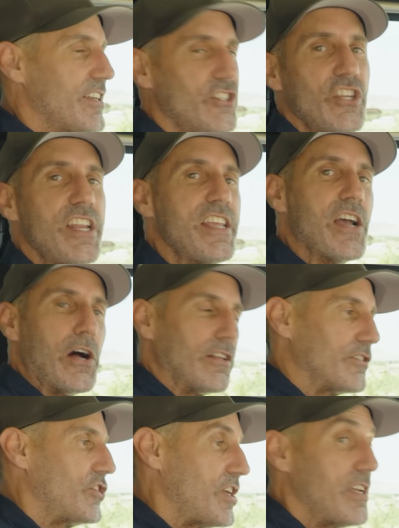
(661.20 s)

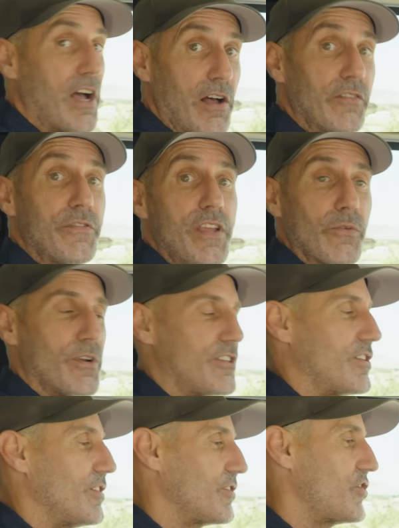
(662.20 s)
genealogy of the
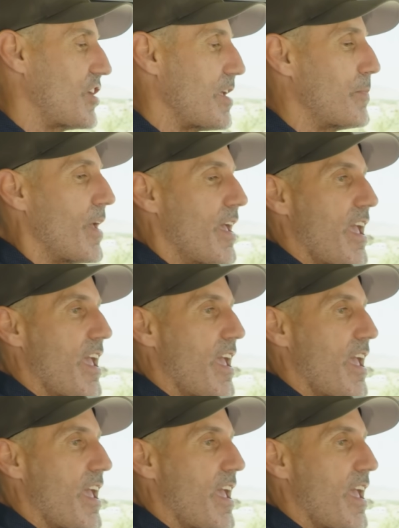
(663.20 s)
original Jeep.